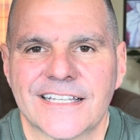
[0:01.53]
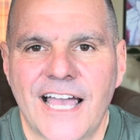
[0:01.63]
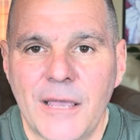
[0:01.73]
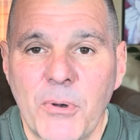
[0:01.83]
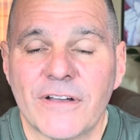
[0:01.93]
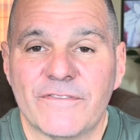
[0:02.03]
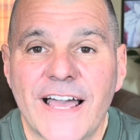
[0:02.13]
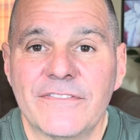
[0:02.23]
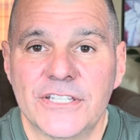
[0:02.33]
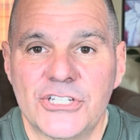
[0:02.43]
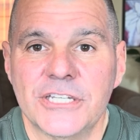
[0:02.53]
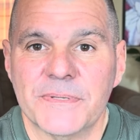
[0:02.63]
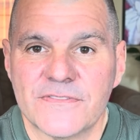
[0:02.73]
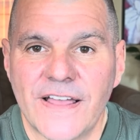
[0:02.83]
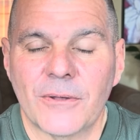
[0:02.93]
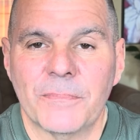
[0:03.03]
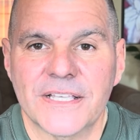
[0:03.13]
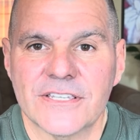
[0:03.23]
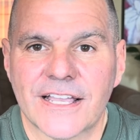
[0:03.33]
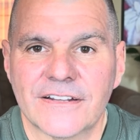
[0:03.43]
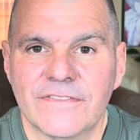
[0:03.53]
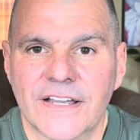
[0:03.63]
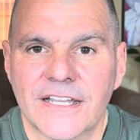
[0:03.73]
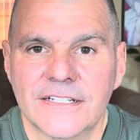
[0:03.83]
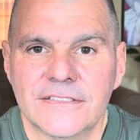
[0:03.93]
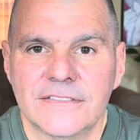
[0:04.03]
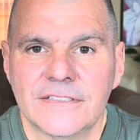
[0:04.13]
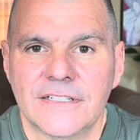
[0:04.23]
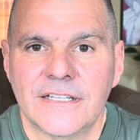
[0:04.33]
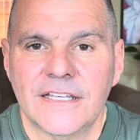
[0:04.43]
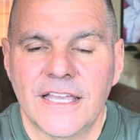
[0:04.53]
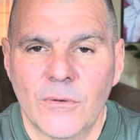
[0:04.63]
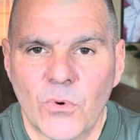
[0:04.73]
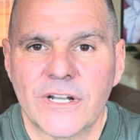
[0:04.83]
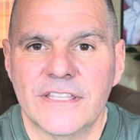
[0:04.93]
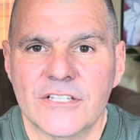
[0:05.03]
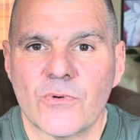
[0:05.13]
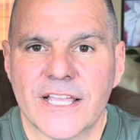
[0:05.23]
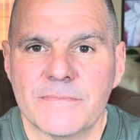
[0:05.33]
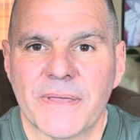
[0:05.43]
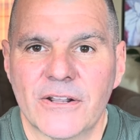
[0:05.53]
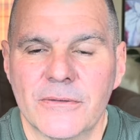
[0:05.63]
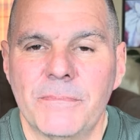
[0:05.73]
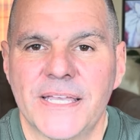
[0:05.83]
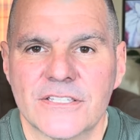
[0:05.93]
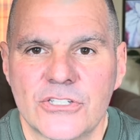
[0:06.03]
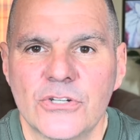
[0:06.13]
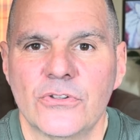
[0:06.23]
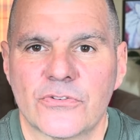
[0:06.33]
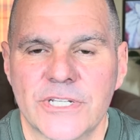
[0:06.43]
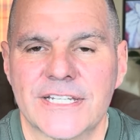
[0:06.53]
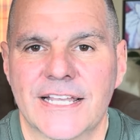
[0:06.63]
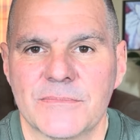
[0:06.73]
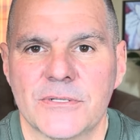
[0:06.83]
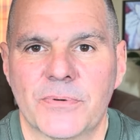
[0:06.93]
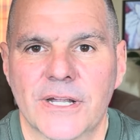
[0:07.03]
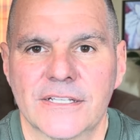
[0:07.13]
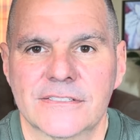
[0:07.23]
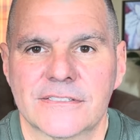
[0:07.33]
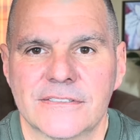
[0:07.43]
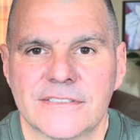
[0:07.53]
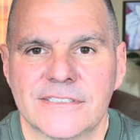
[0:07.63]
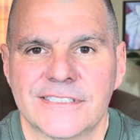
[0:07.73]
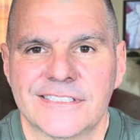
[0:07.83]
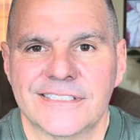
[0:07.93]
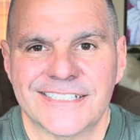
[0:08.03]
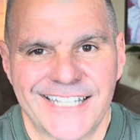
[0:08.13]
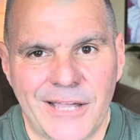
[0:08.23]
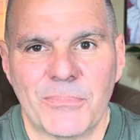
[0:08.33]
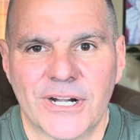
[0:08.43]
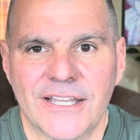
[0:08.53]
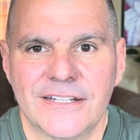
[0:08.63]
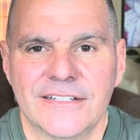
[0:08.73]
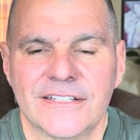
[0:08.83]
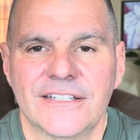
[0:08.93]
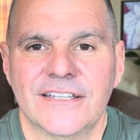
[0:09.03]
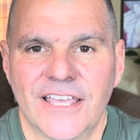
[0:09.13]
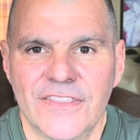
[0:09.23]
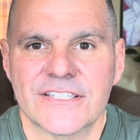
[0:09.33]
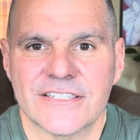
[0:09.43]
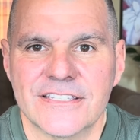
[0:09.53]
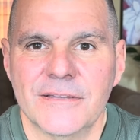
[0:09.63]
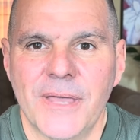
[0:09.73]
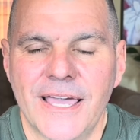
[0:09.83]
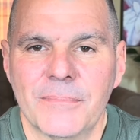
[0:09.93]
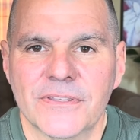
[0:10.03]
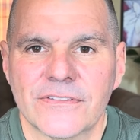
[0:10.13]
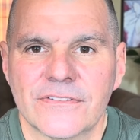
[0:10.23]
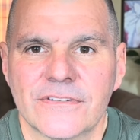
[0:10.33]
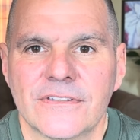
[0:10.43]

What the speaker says: I bought 5 of the cheapest fountain pens I could find, and one of these writes better than pens 2 to 3 times the price. I'm Brian, and this is Nib Happens.